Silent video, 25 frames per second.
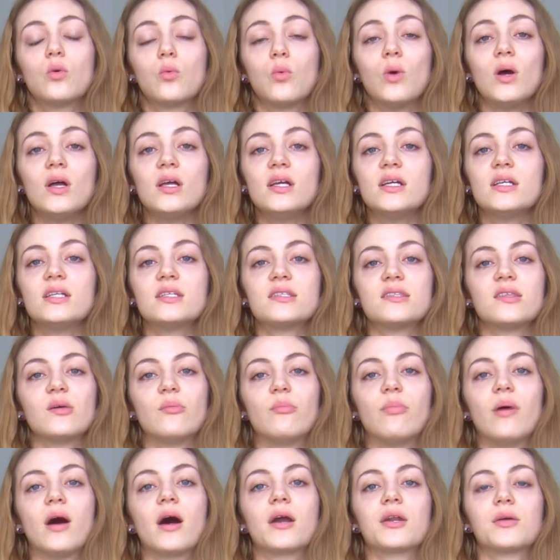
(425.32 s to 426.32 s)
what is the
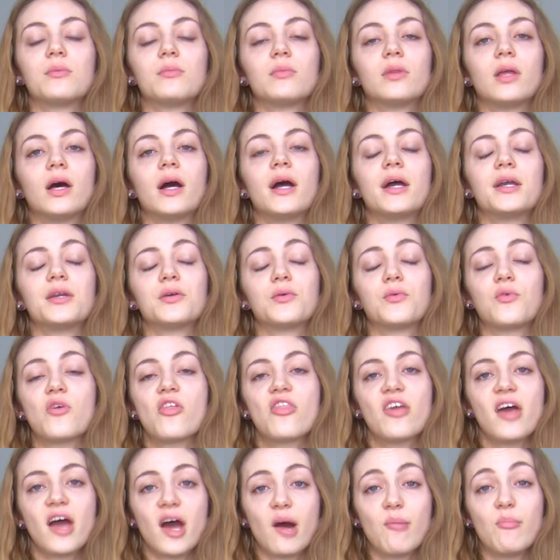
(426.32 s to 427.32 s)
bottom line
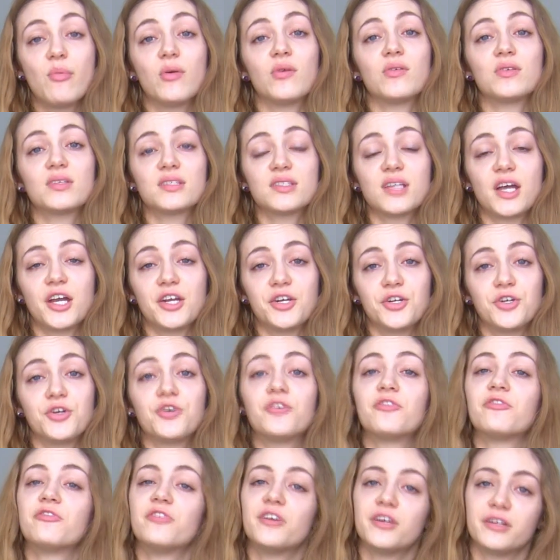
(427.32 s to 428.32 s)
with apple cider? cider
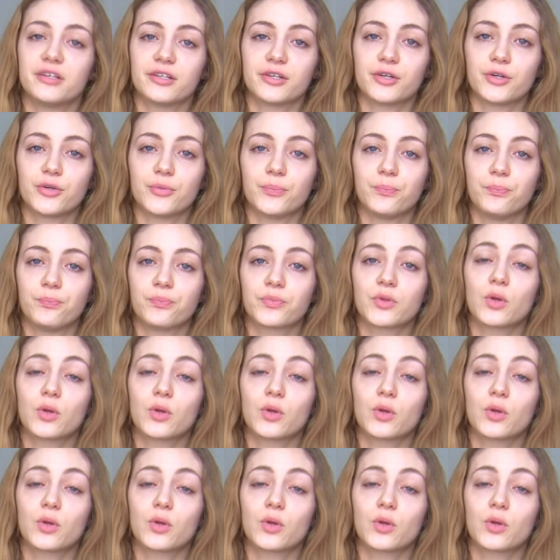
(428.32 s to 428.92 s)
vinegar.